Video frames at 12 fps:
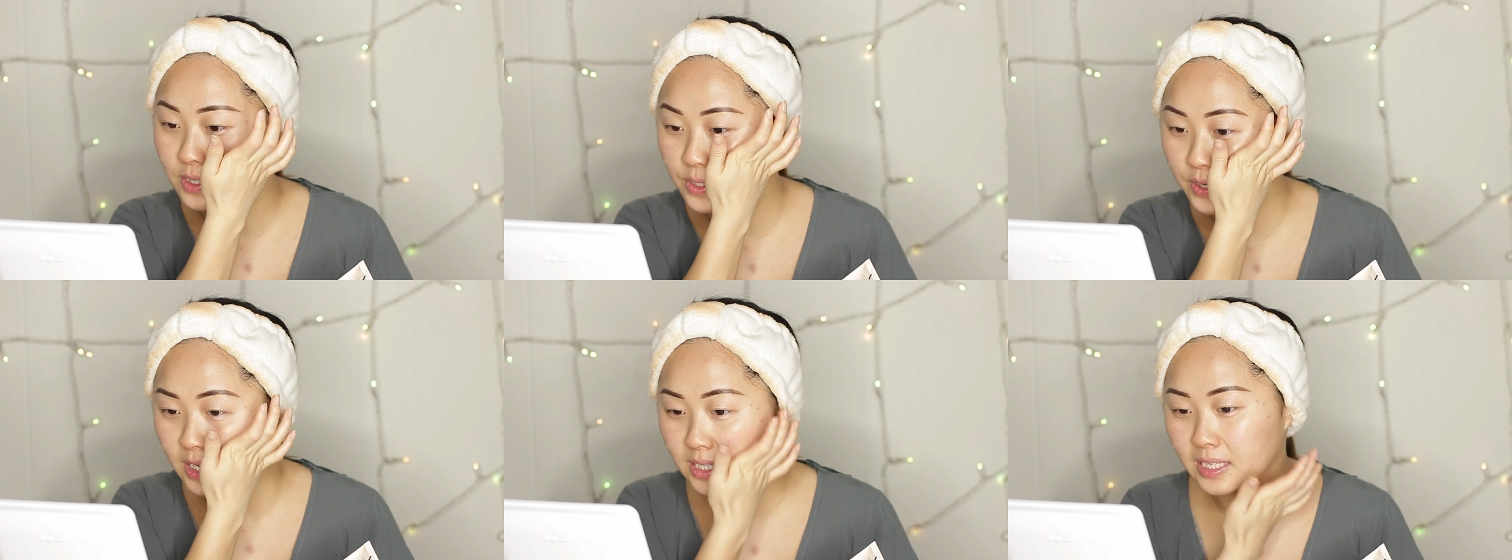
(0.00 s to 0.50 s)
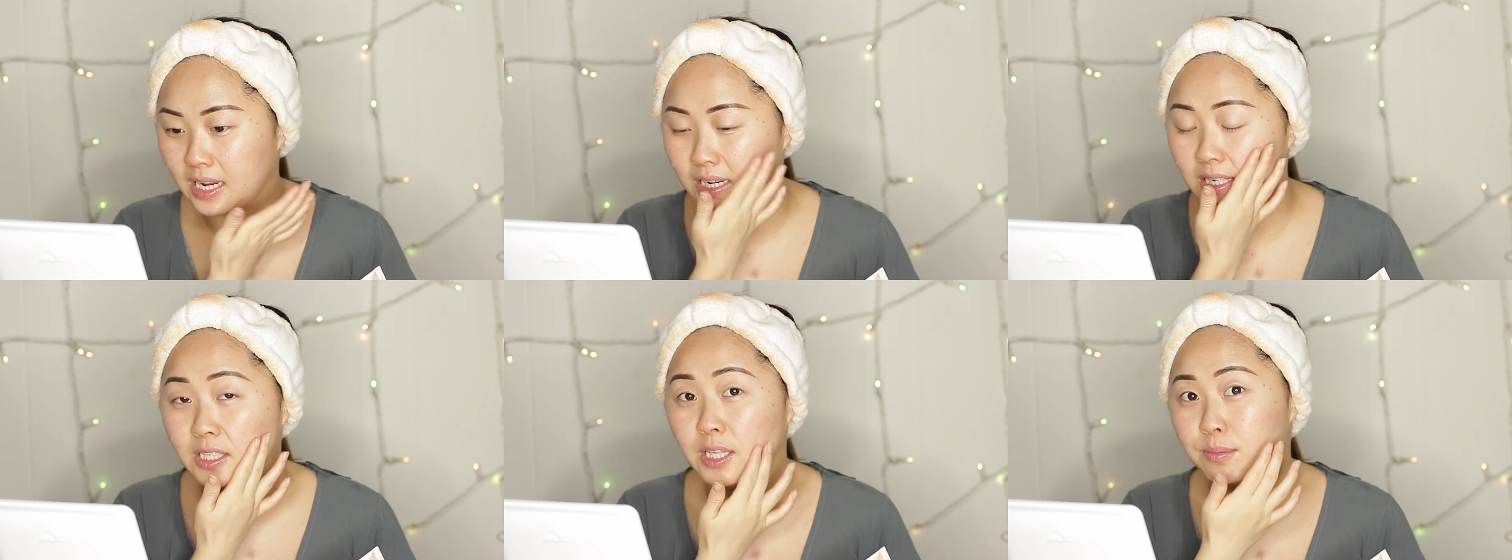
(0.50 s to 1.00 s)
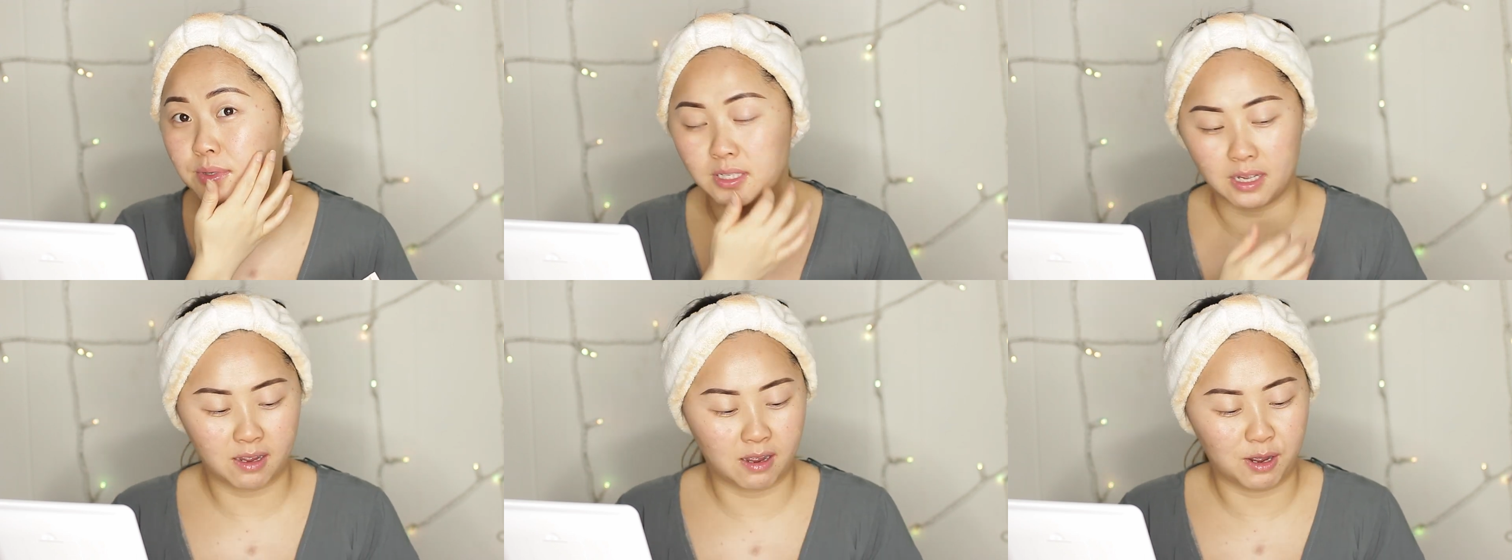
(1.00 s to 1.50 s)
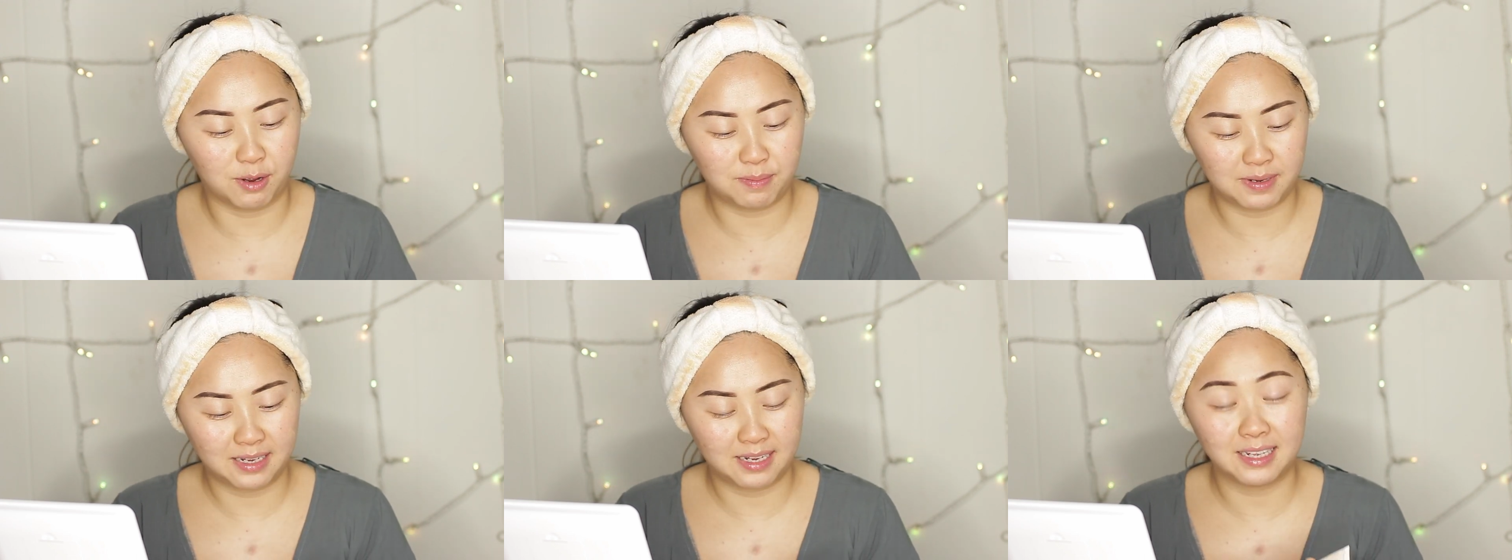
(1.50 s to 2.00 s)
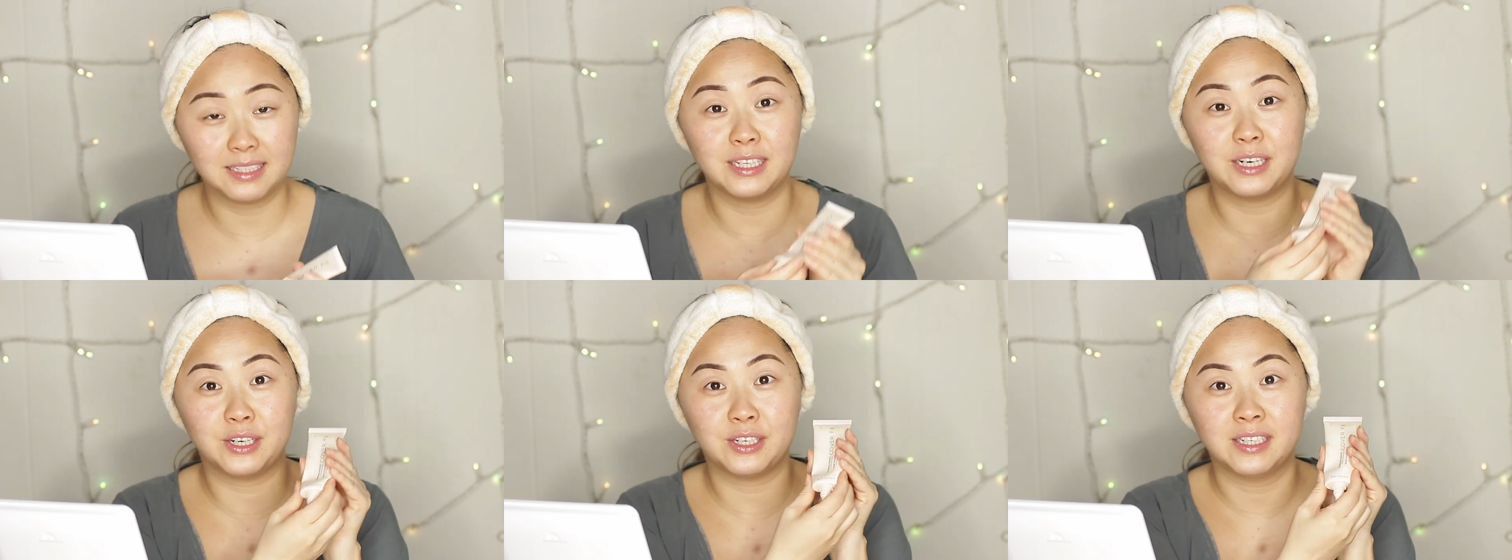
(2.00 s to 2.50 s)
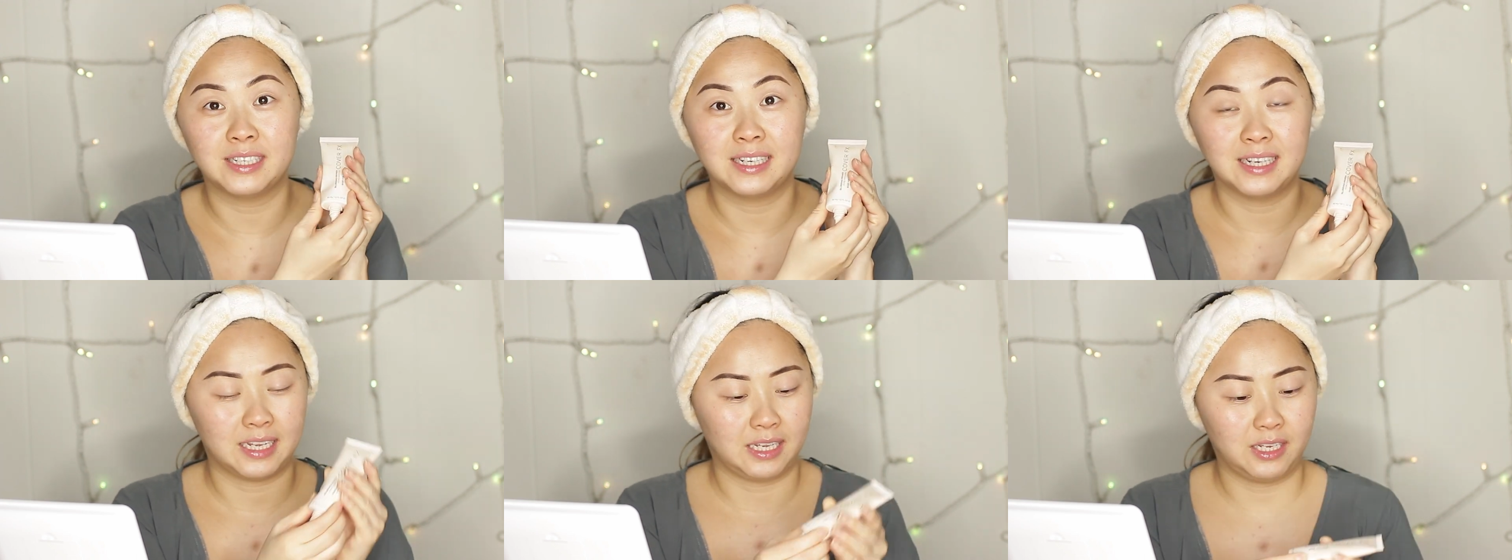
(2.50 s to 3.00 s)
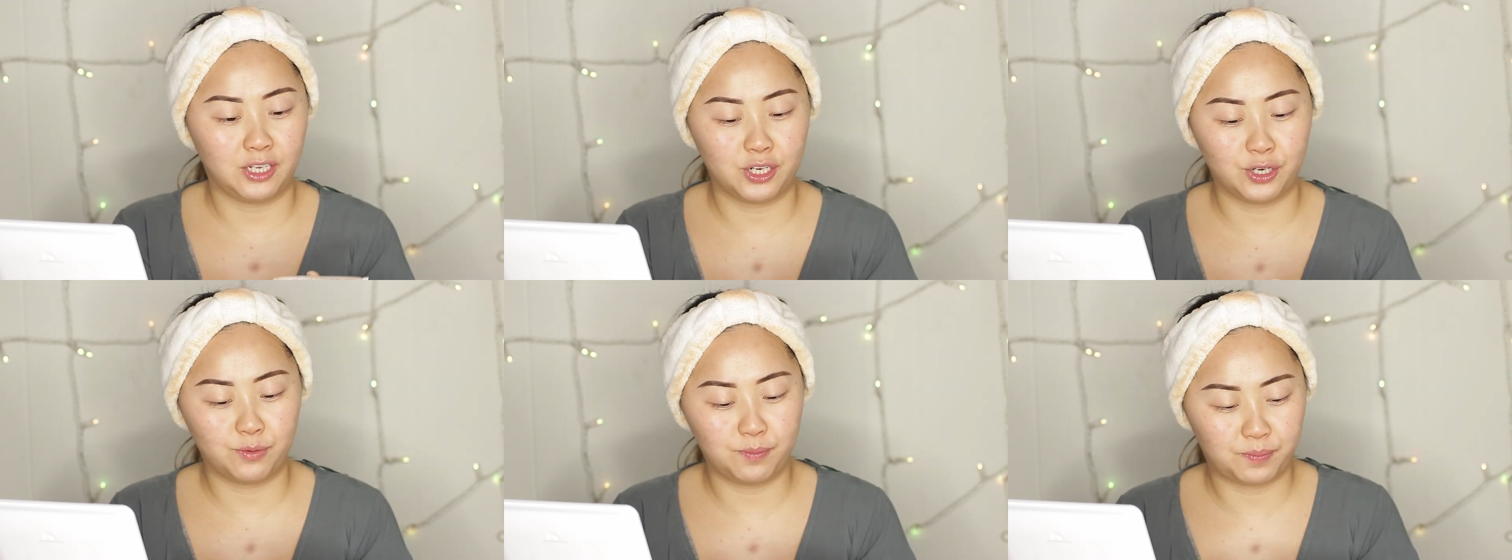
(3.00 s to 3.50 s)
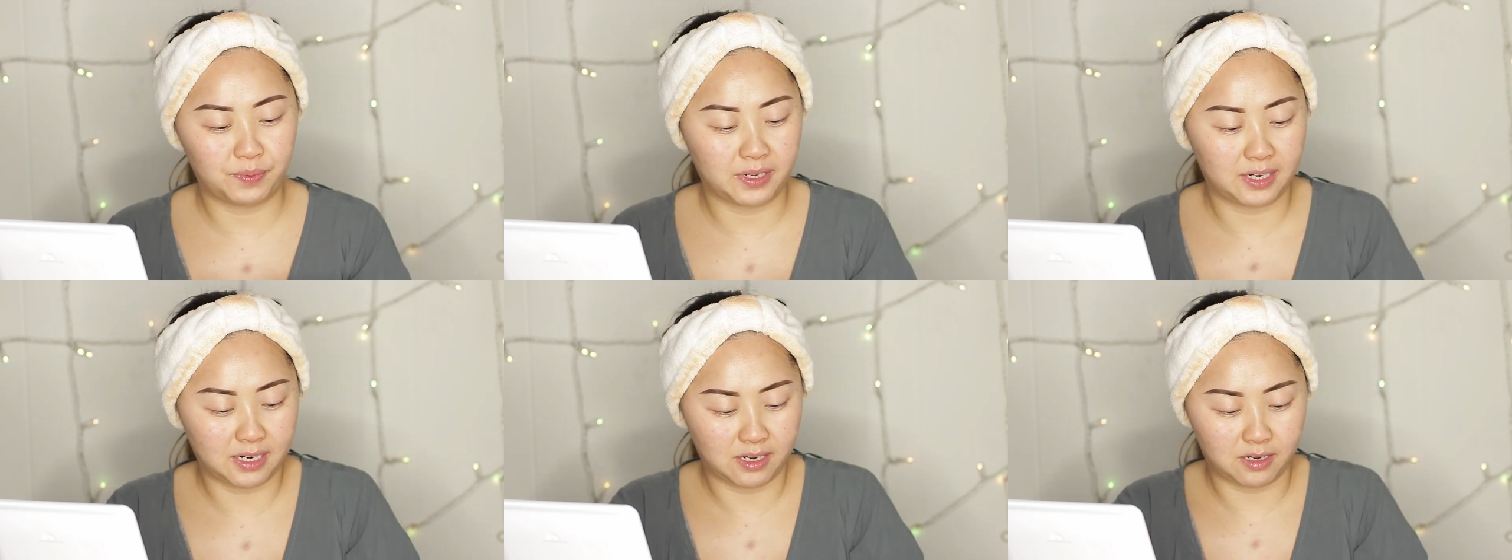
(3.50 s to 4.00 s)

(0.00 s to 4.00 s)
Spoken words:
so it kind of clumps up a little, you know, but